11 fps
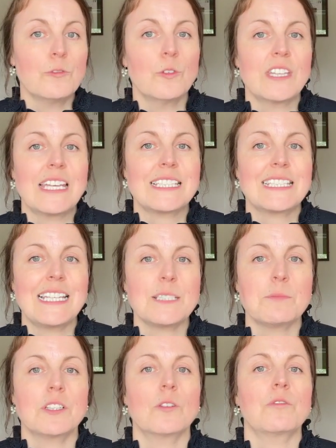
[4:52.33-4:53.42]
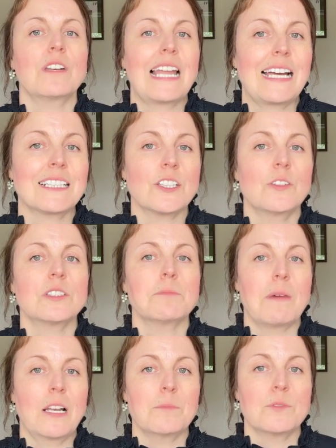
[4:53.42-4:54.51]
for the assessment of lactose
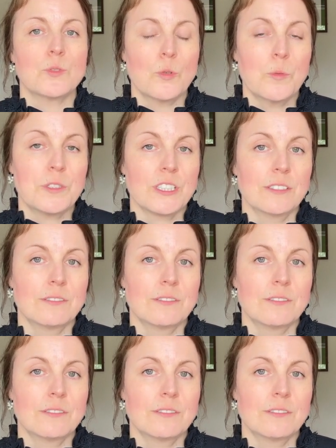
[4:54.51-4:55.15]
malabsorption.